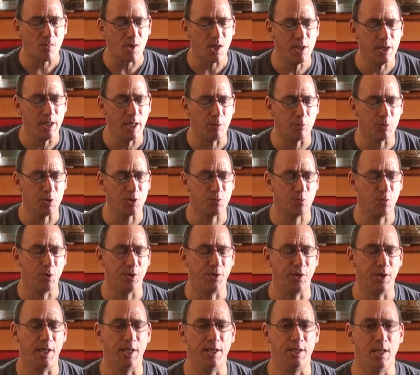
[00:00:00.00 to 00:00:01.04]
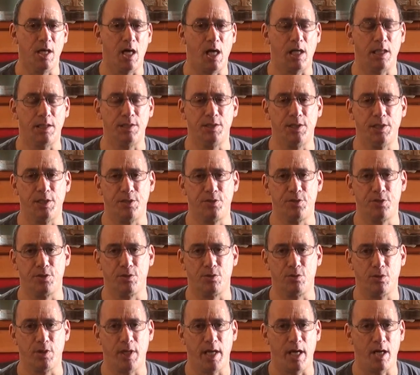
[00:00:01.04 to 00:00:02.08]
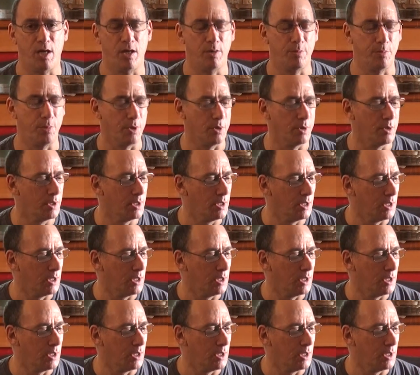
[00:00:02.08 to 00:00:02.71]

And that was with a non-digital caliper.